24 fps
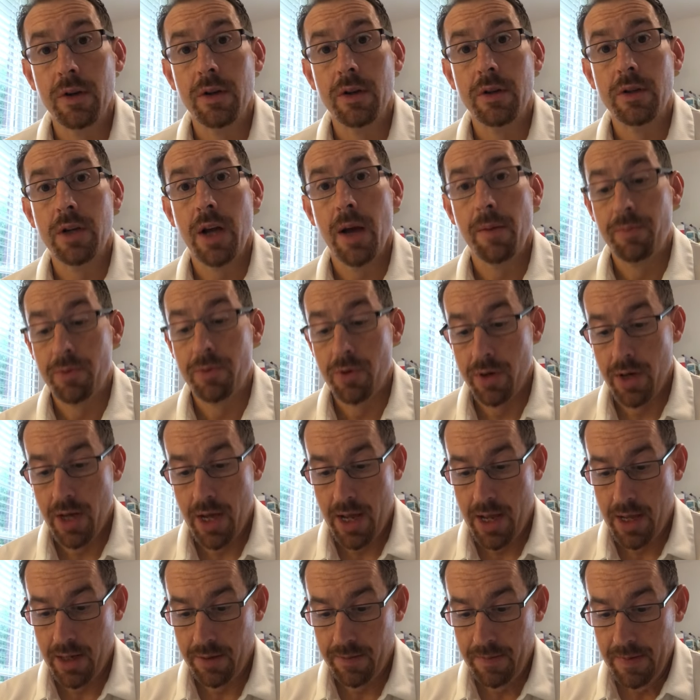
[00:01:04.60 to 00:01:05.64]
chapter
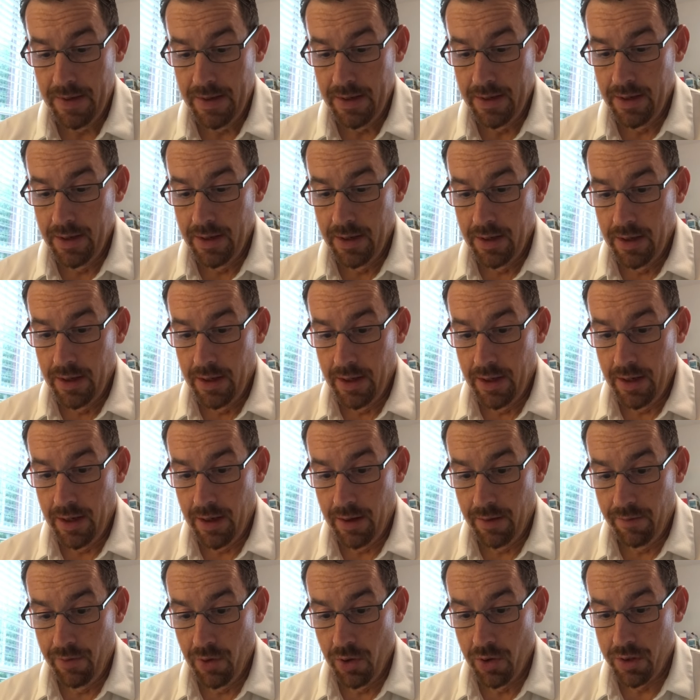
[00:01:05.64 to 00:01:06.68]
9,
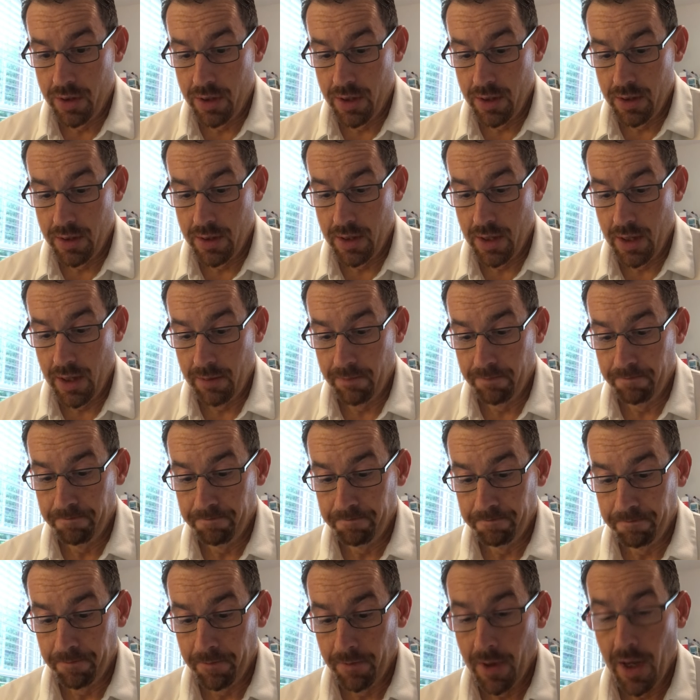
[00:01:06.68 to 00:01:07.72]
uh, verses um,
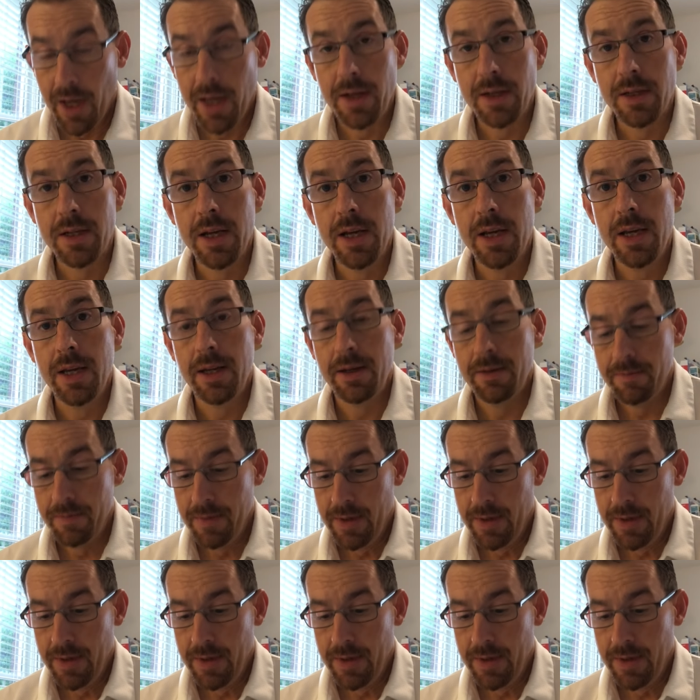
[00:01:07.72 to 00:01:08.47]
18,